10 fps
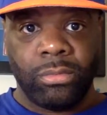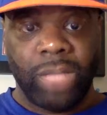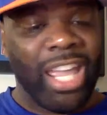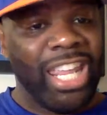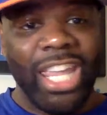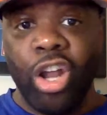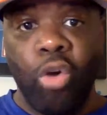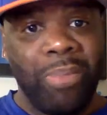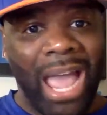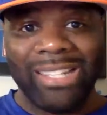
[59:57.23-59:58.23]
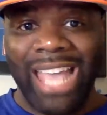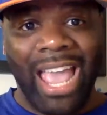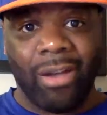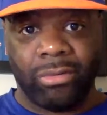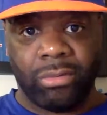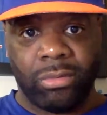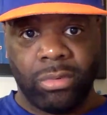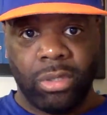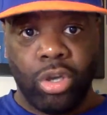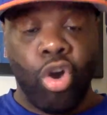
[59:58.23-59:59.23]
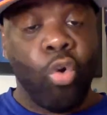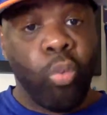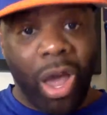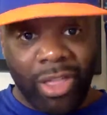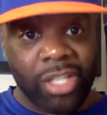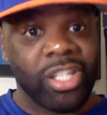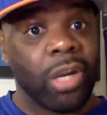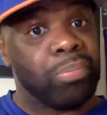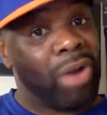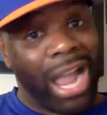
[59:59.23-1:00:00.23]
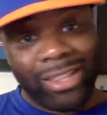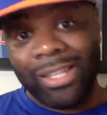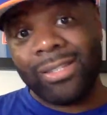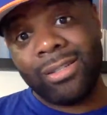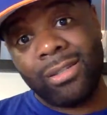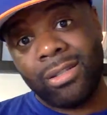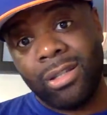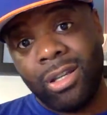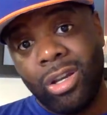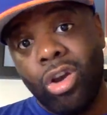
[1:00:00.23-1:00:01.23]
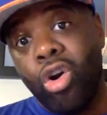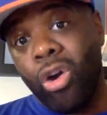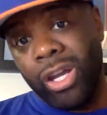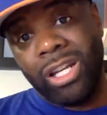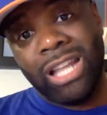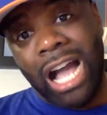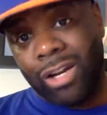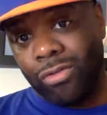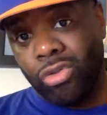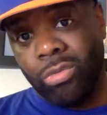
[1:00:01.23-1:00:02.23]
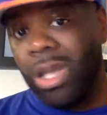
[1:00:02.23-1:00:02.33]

and he don't back down? Whether it's in a practice or in a locker room,